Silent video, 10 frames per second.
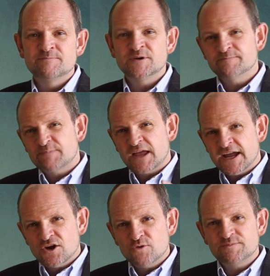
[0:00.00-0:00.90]
But
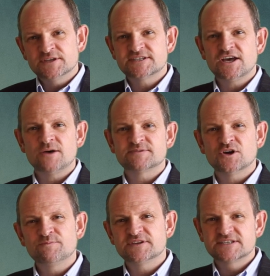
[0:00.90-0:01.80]
I hope this helps. I
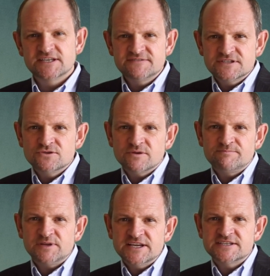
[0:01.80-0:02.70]
hope this gives you a
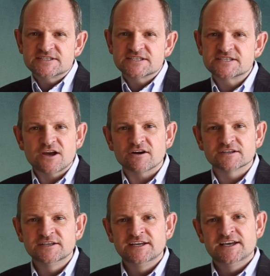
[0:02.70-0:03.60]
place to
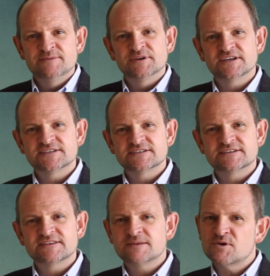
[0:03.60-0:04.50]
start, because
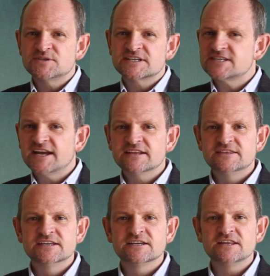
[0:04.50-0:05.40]
the most exciting
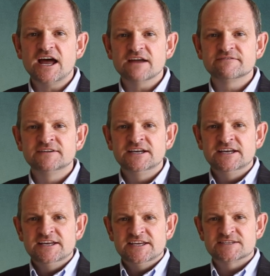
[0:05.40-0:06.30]
thing in life
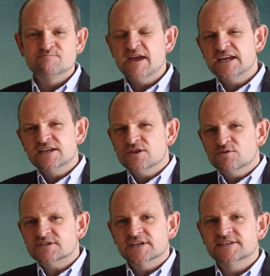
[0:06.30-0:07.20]
is making
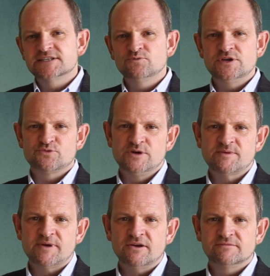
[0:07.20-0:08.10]
those things that we dream
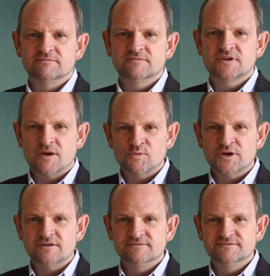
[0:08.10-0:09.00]
about come
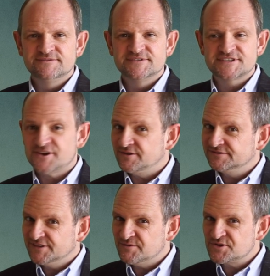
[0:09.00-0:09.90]
real. So
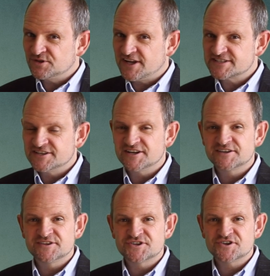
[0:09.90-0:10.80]
I wish you lots of luck
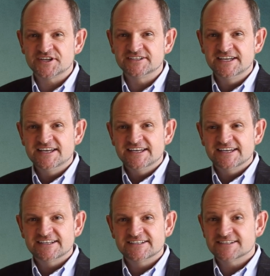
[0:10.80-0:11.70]
in the journey,
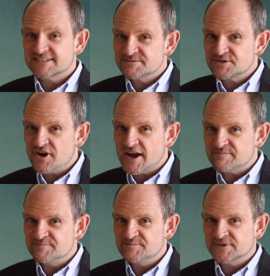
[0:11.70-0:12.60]
and subscribe,
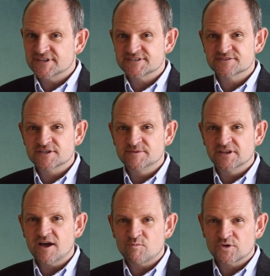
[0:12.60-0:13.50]
because there's going to be a
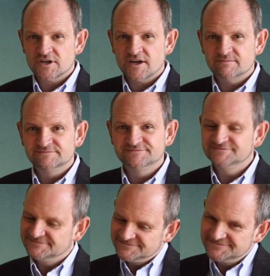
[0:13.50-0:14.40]
lot more to come.
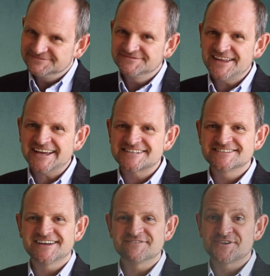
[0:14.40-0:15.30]
Thanks.
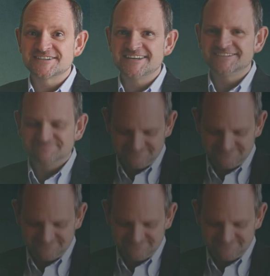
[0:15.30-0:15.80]
Have a great day.